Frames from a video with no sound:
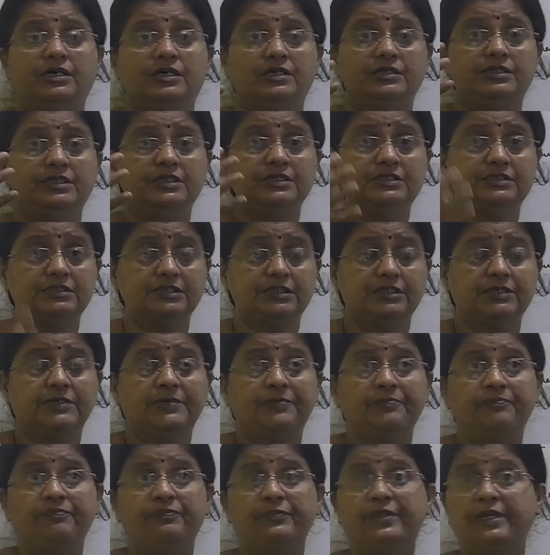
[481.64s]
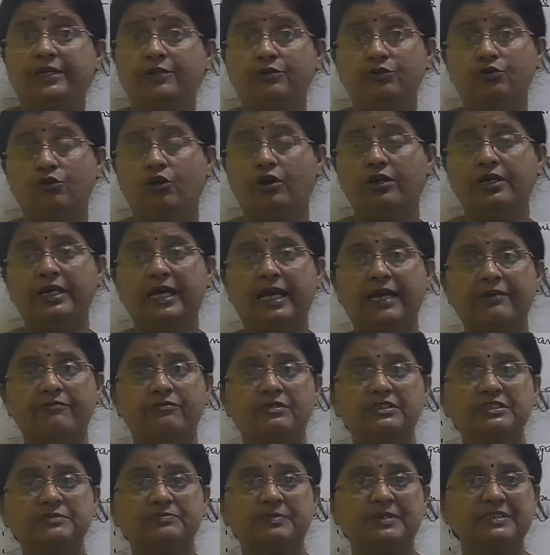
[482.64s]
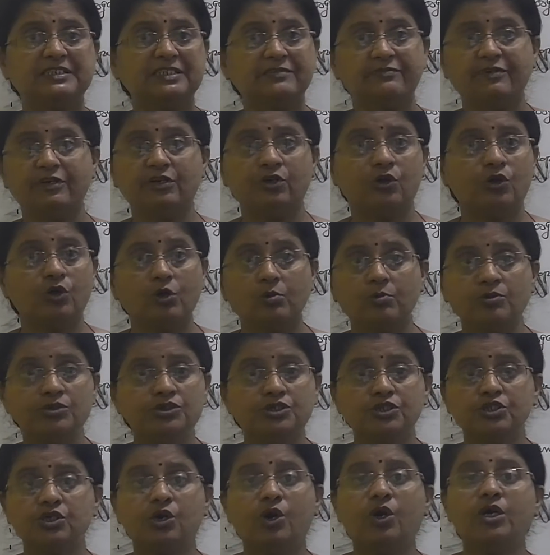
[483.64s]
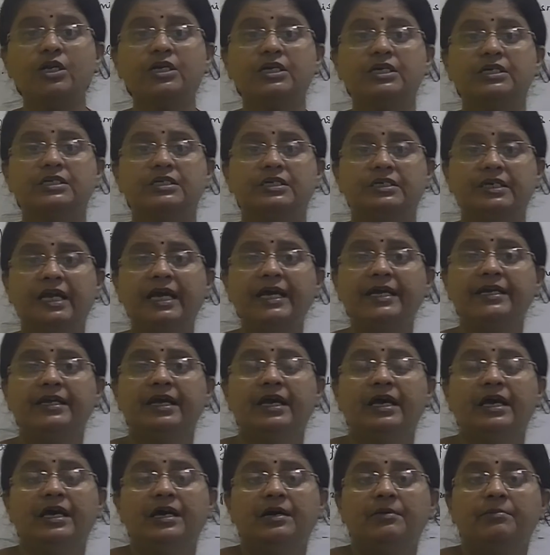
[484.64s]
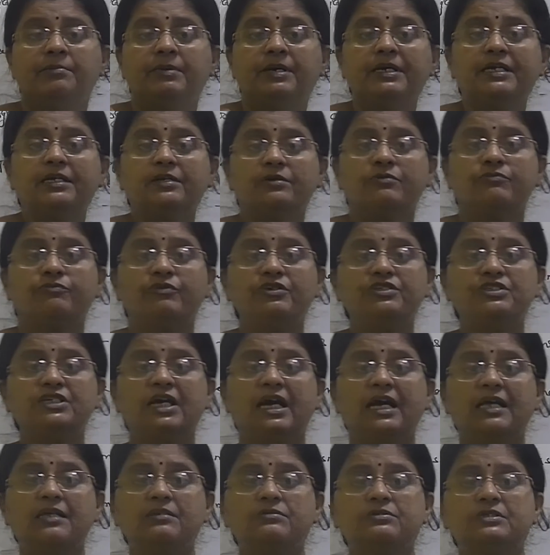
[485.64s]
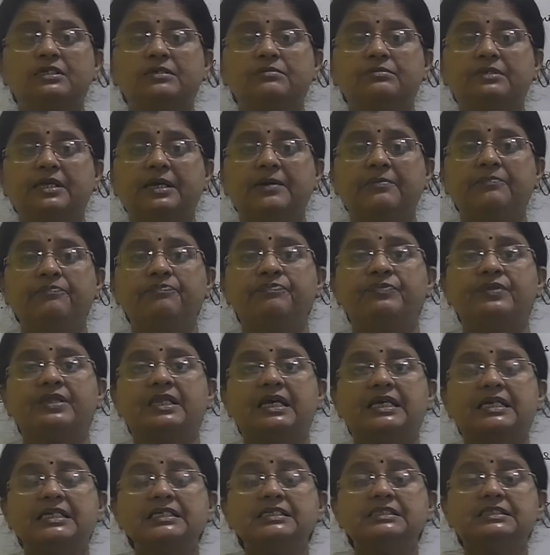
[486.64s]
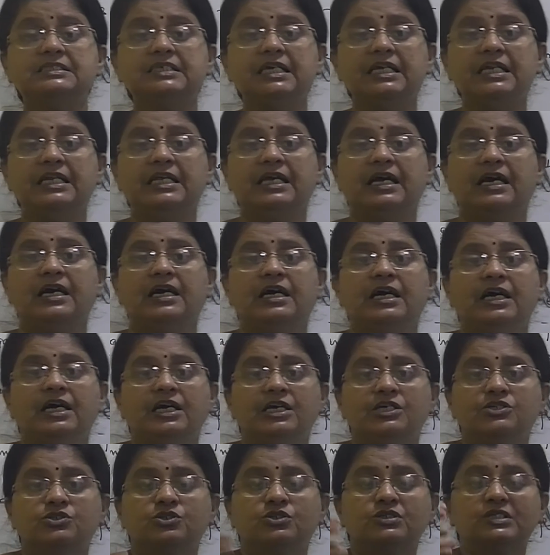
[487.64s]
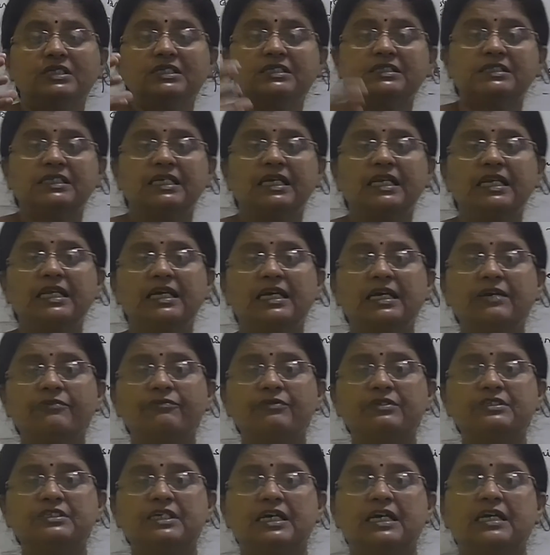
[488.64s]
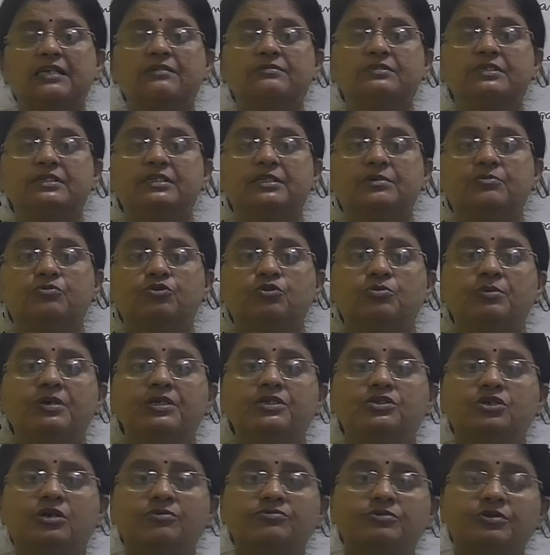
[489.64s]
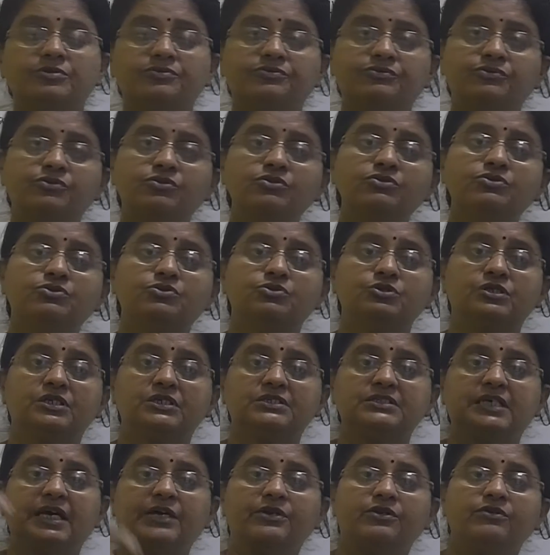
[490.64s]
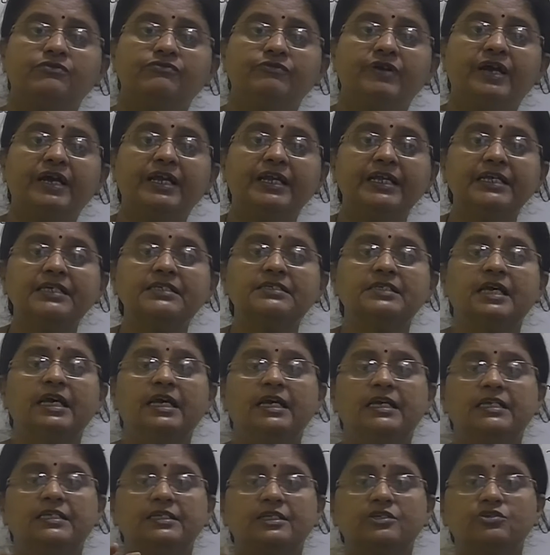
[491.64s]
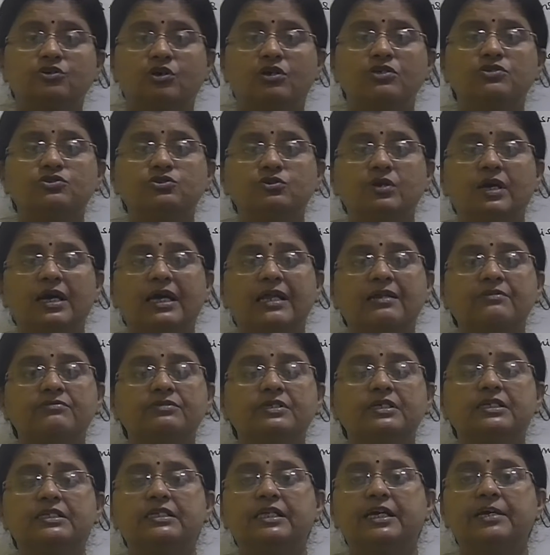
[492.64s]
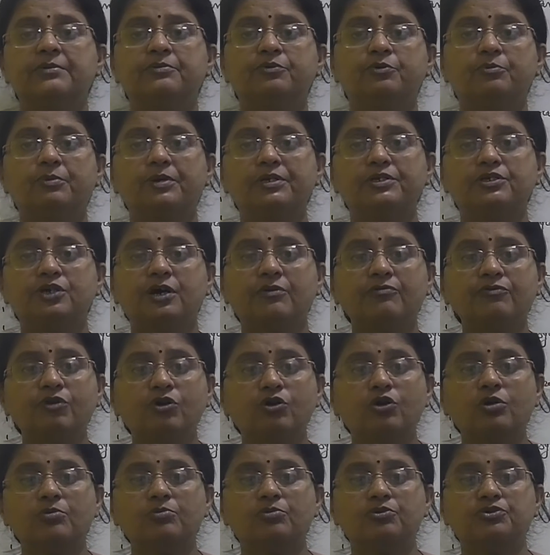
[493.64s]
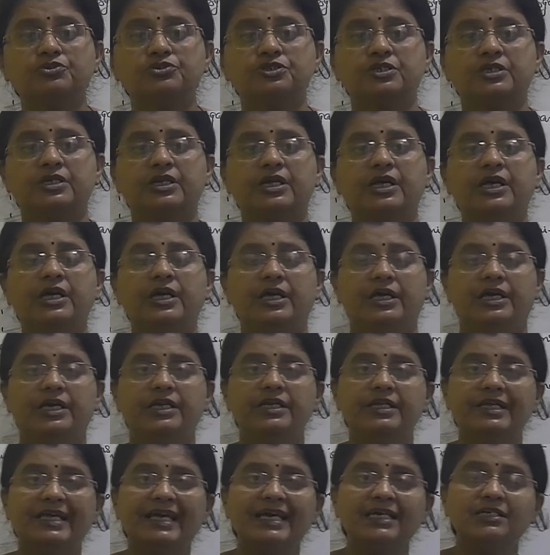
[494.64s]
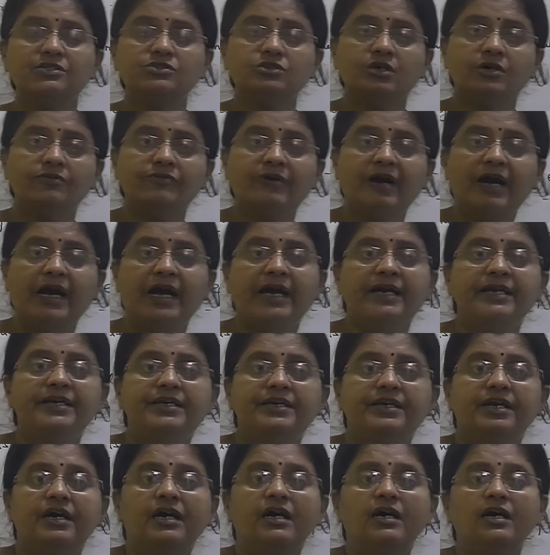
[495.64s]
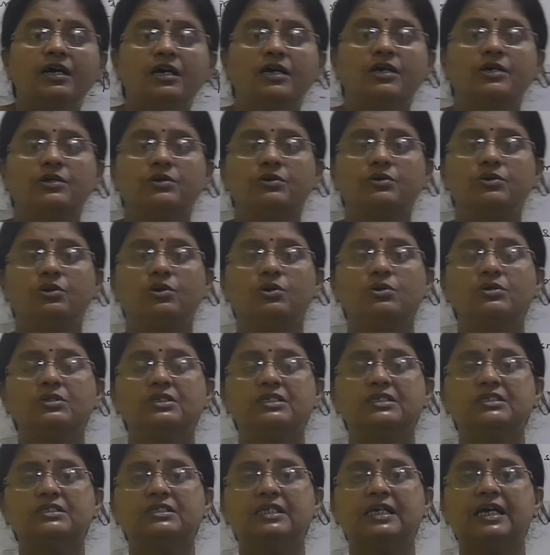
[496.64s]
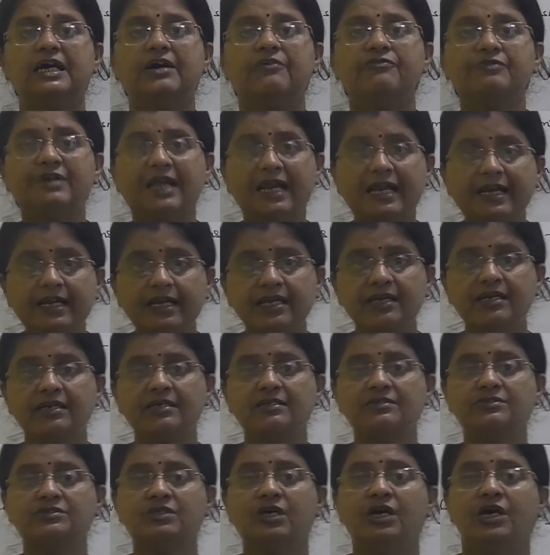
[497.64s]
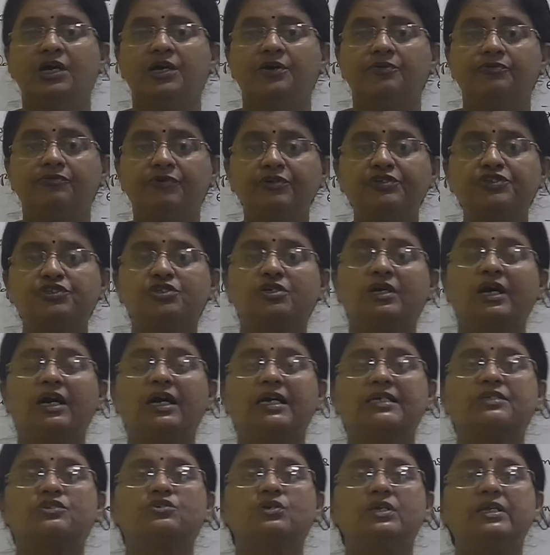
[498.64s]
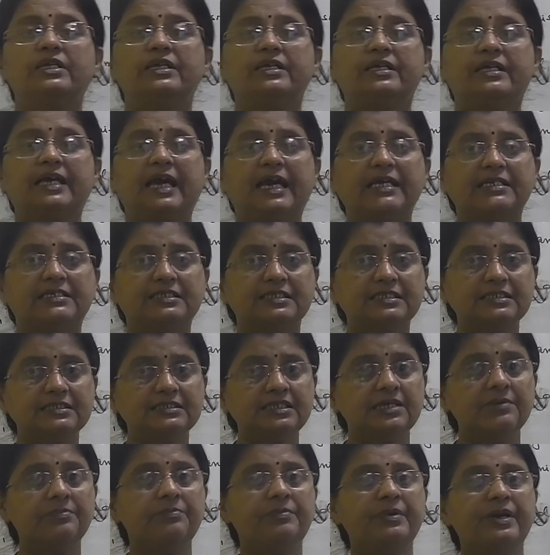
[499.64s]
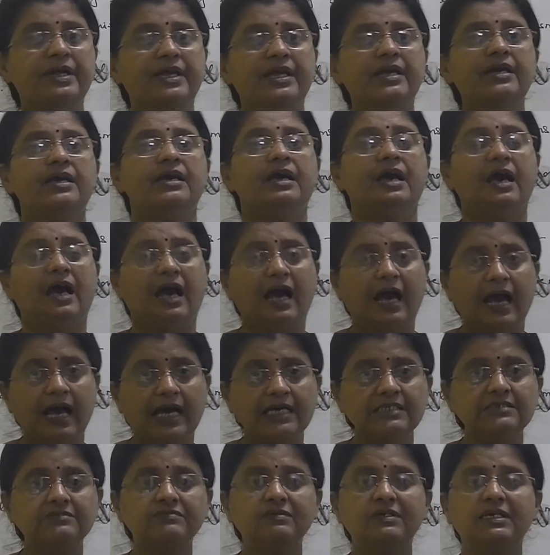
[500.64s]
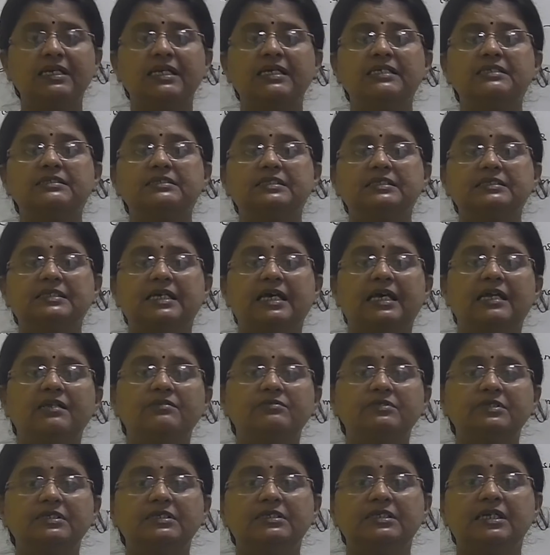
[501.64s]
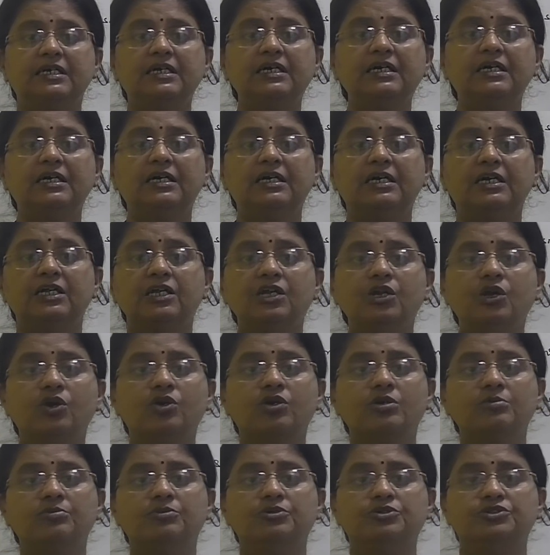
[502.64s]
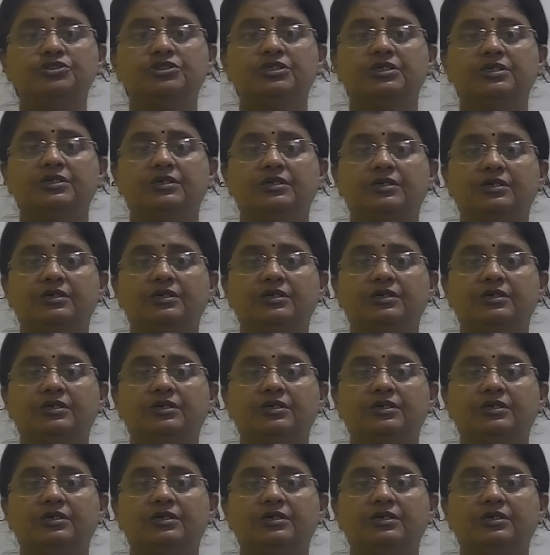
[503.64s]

they do not have a specific locomotory organ, right? But which helps in them, that is cilia. So this cilia, which helps in the movement of the food through the cytopharynx, this also helps in their movement of locomotion. In case of hydra, you know this, they have tentacles which actually catches the prey, as well as this helps in the locomotion,